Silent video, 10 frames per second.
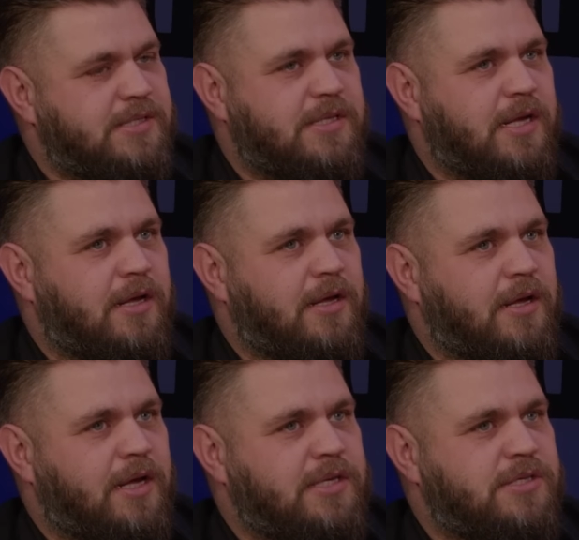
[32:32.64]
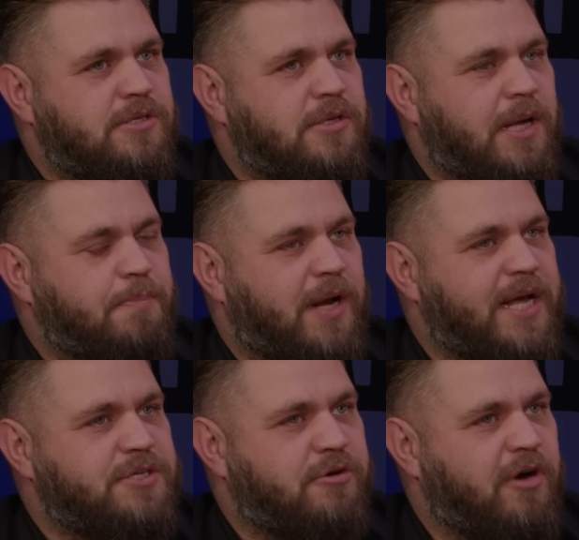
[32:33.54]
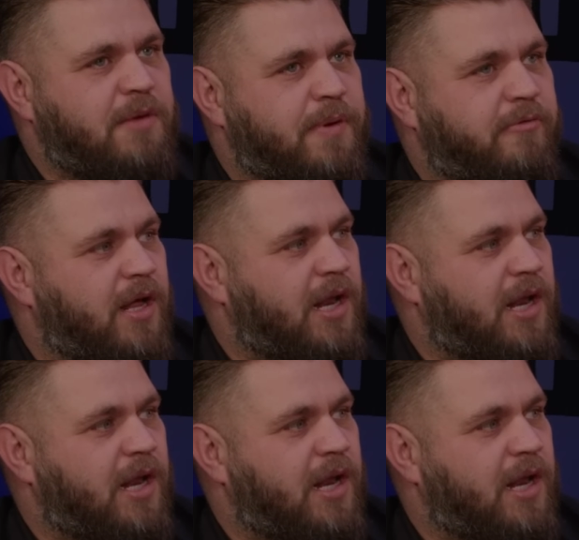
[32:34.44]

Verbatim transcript: He's he's, he's good in that. He plays film, creepy